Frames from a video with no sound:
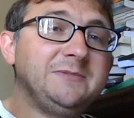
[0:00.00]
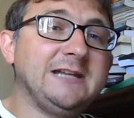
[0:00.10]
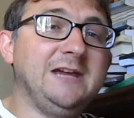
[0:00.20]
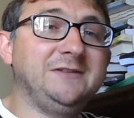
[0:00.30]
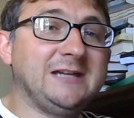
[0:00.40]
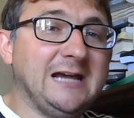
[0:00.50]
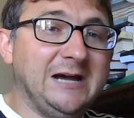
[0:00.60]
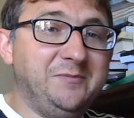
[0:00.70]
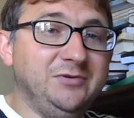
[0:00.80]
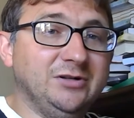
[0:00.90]
David
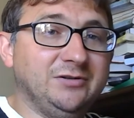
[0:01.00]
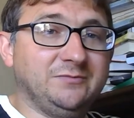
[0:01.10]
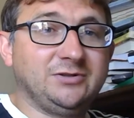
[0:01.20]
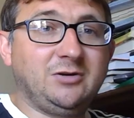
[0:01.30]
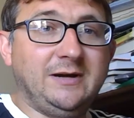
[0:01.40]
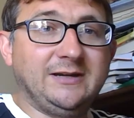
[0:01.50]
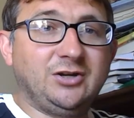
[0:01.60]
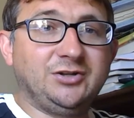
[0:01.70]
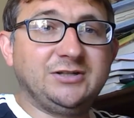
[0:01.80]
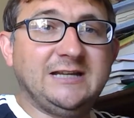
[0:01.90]
Cameron was quite
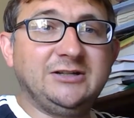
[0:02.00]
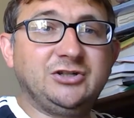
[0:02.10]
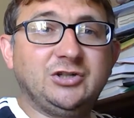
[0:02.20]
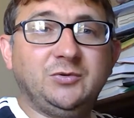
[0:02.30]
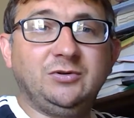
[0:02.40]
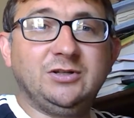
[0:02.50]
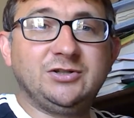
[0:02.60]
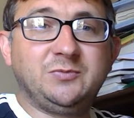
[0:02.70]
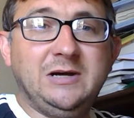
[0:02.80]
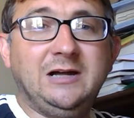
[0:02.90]
consensual
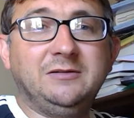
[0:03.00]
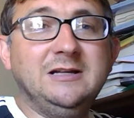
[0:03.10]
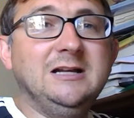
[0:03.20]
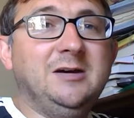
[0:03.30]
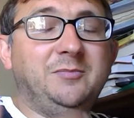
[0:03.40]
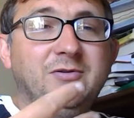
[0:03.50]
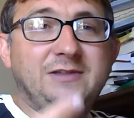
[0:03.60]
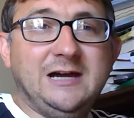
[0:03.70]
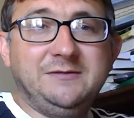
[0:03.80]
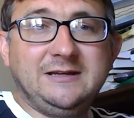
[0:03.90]
as well, but
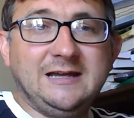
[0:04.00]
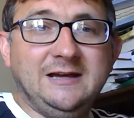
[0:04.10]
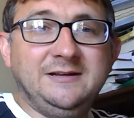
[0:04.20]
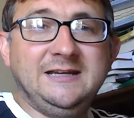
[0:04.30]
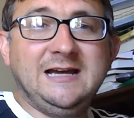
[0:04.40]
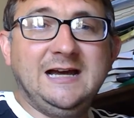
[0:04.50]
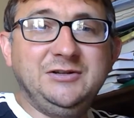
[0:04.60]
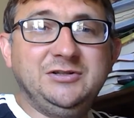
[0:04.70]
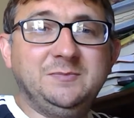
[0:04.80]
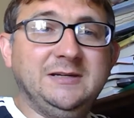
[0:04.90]
there again he
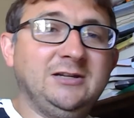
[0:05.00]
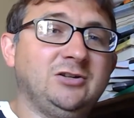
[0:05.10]
had to be